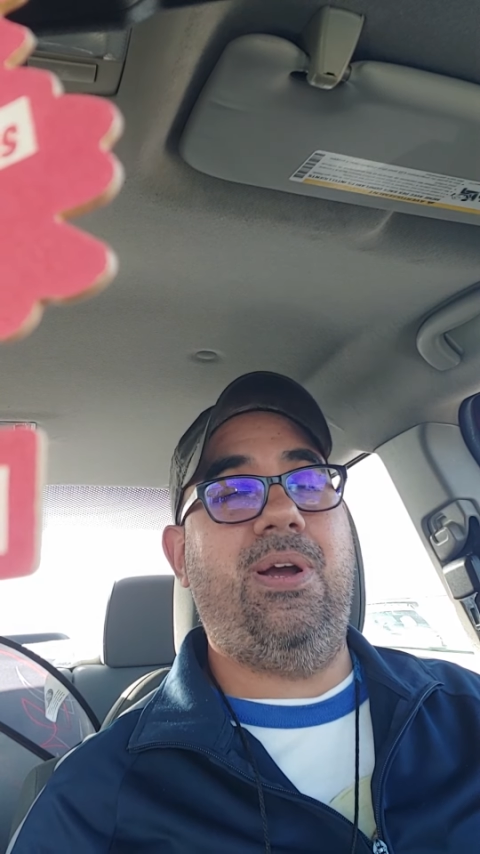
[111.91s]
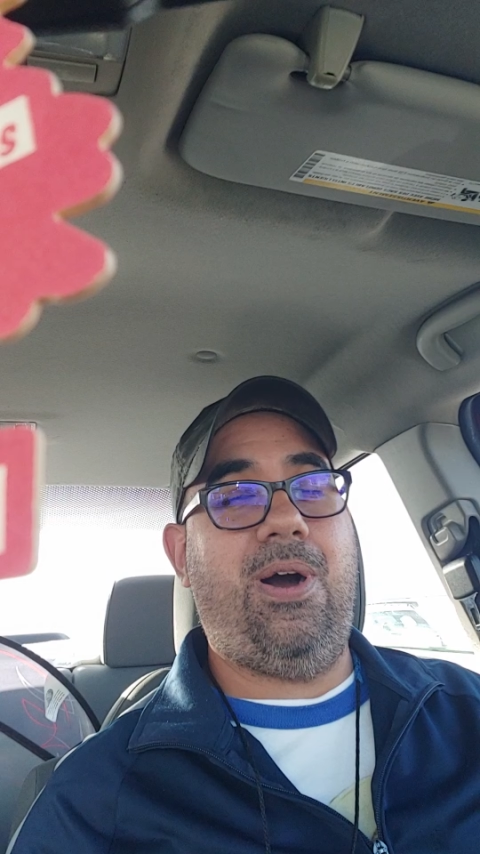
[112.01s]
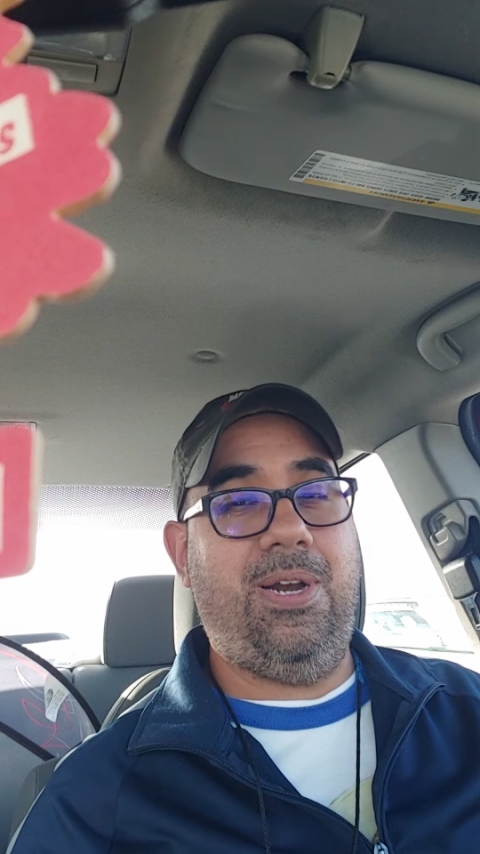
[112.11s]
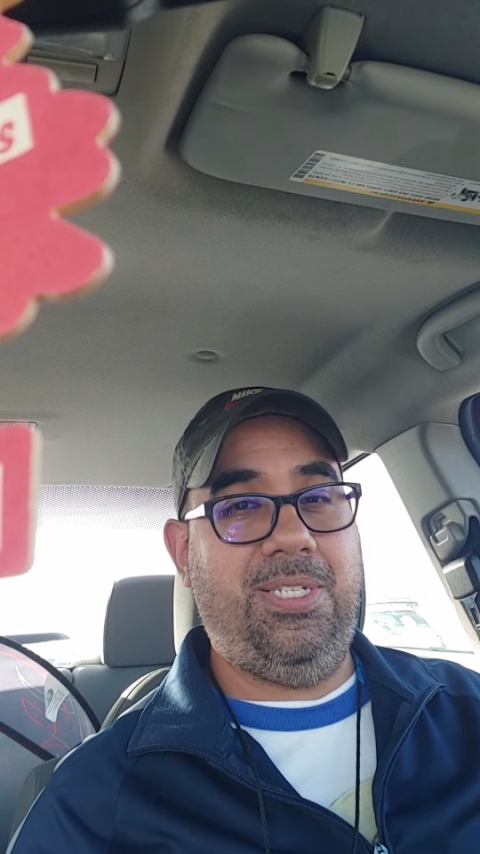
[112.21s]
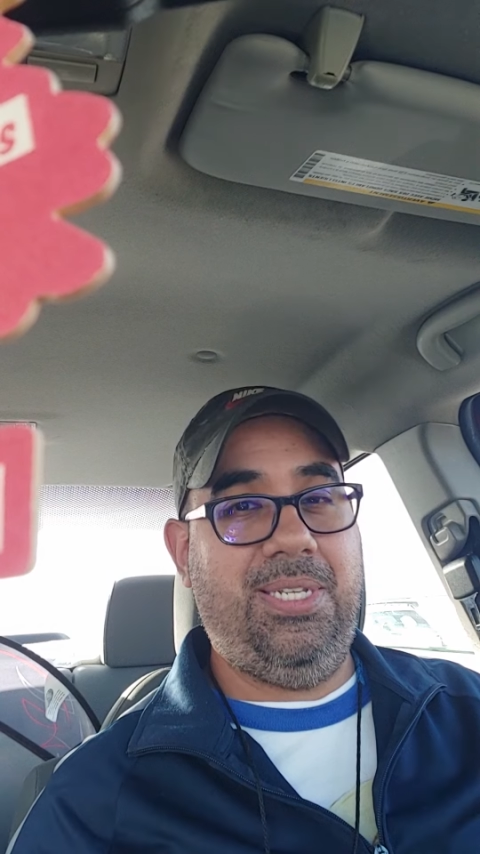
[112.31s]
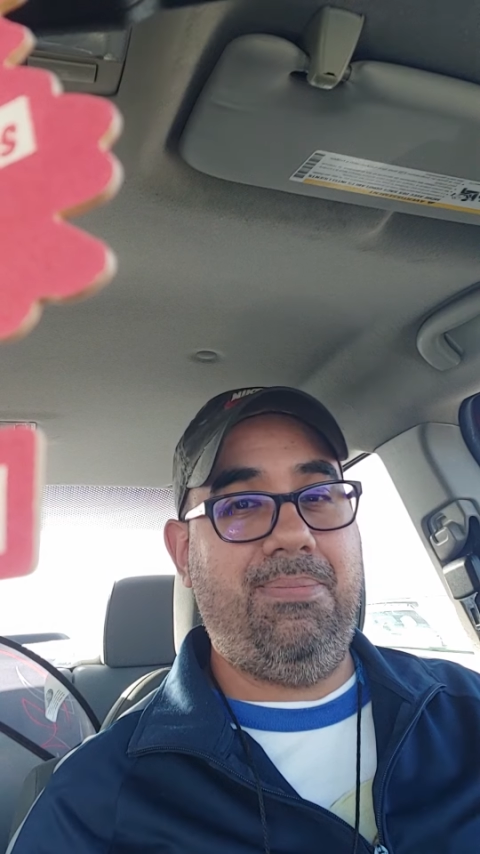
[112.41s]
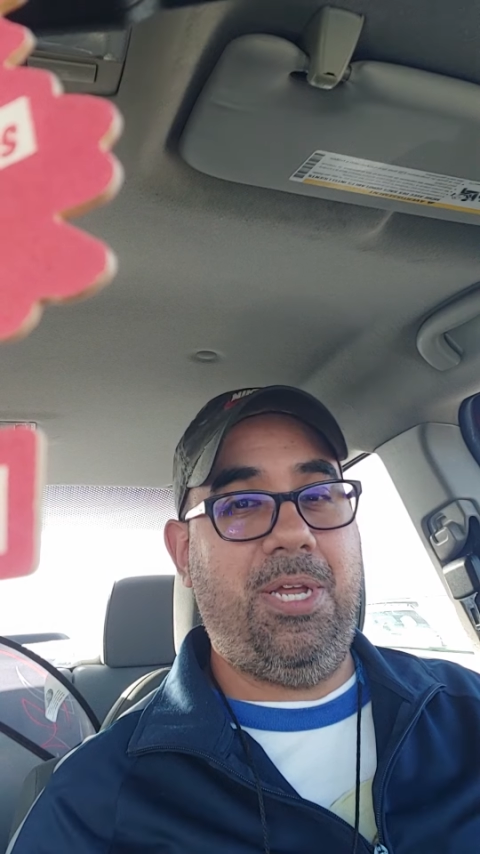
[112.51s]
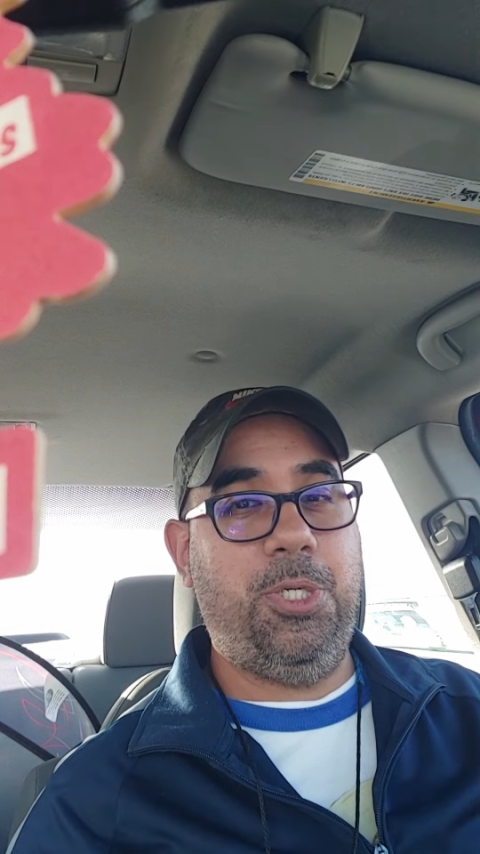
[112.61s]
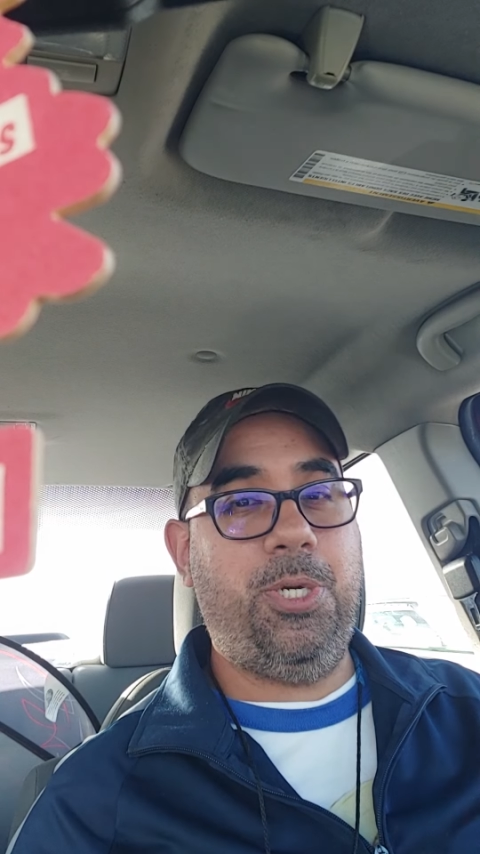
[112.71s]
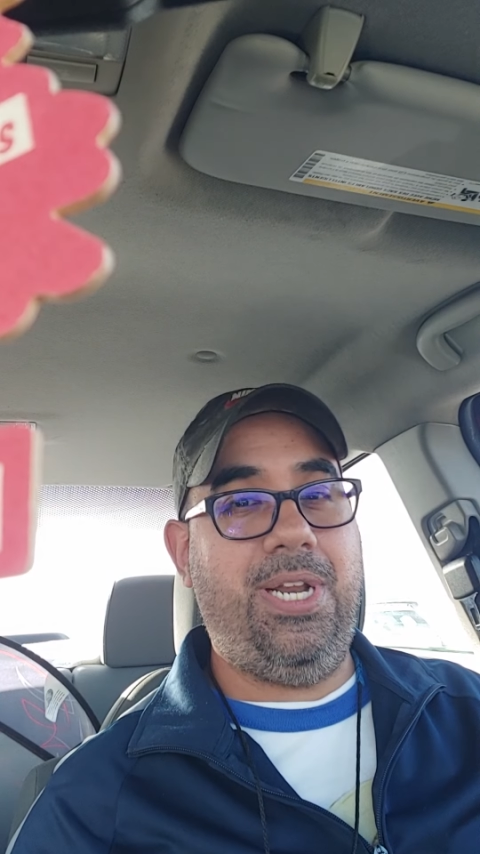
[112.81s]
honestly
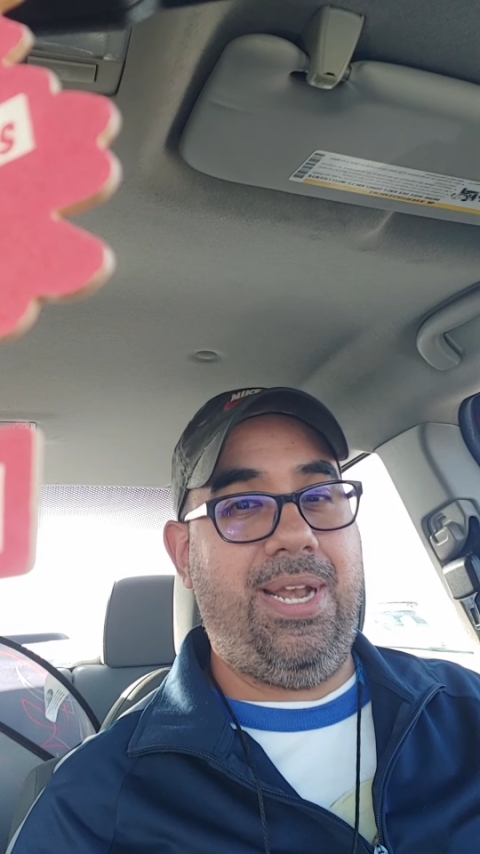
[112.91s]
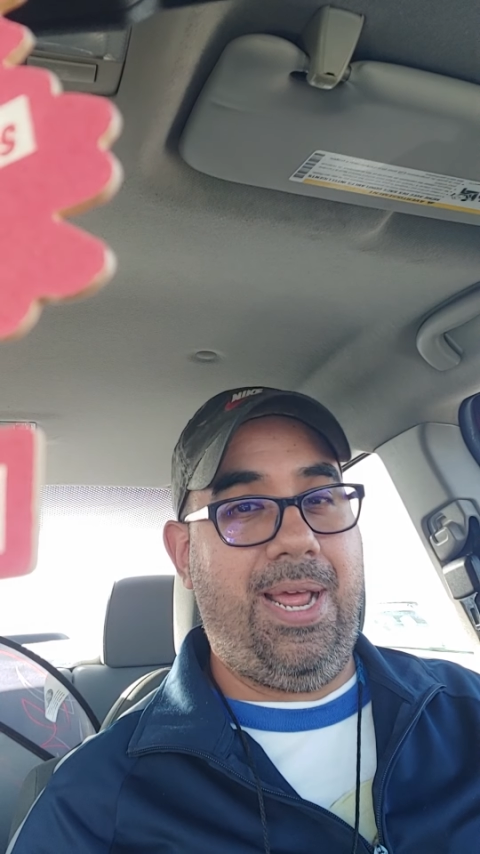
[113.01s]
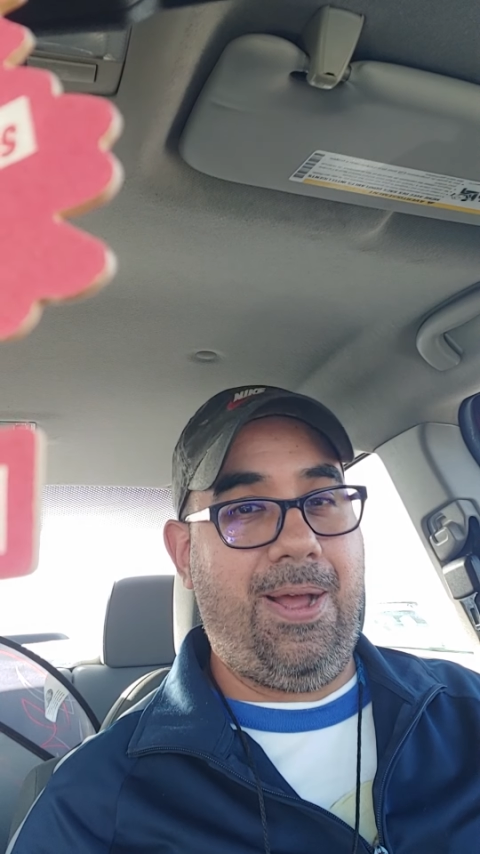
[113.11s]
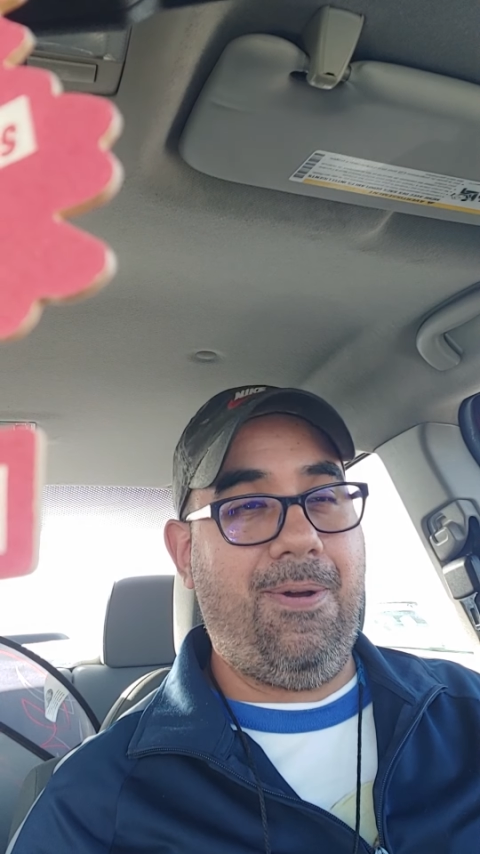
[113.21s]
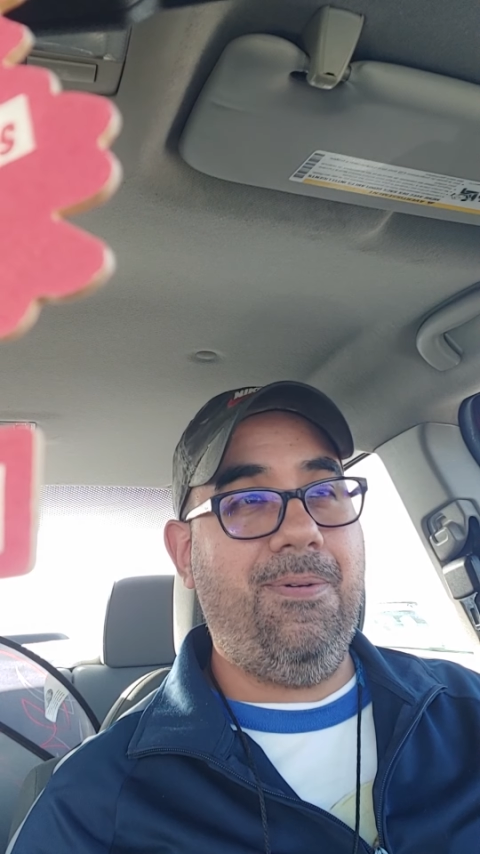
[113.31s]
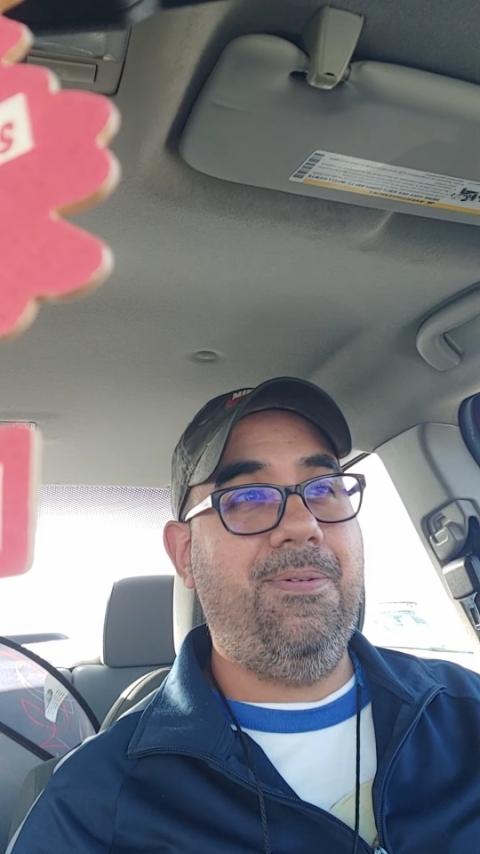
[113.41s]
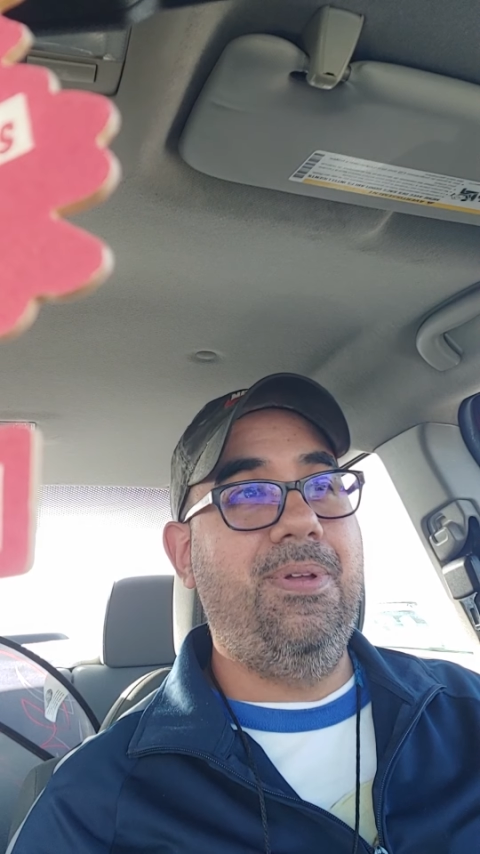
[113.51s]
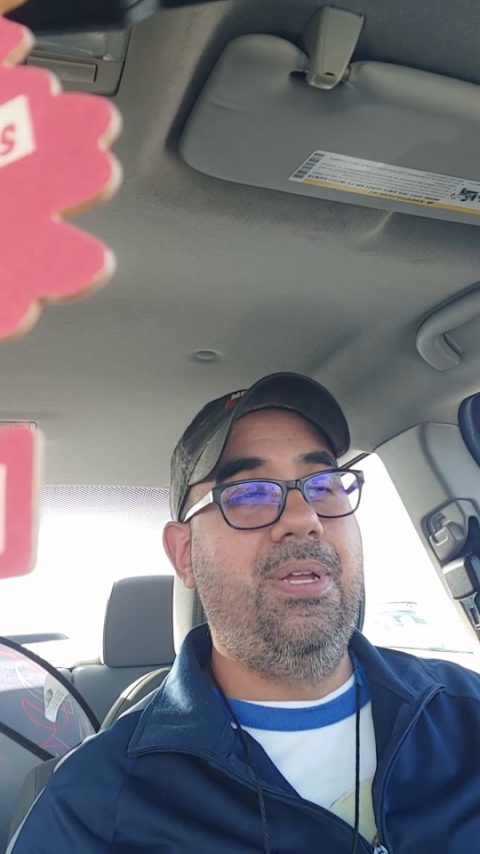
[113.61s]
measure it now,